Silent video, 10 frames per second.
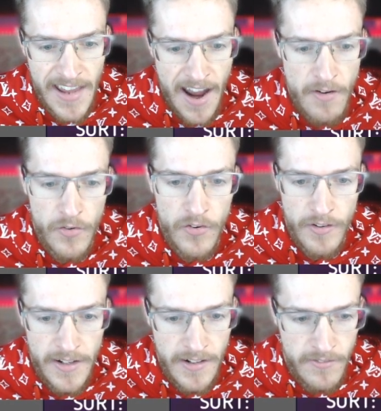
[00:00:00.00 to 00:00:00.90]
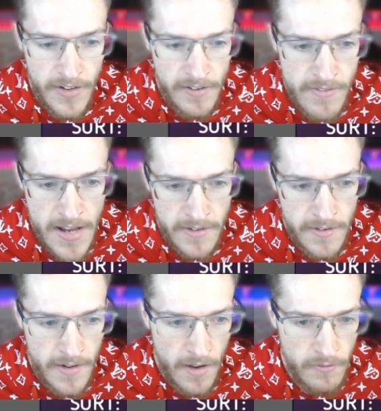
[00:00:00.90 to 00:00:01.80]
the characters that are needed for the event,
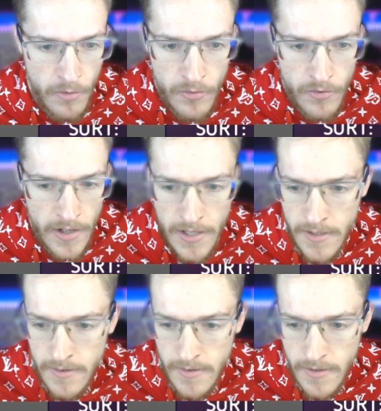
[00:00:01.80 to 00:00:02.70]
unfortunately.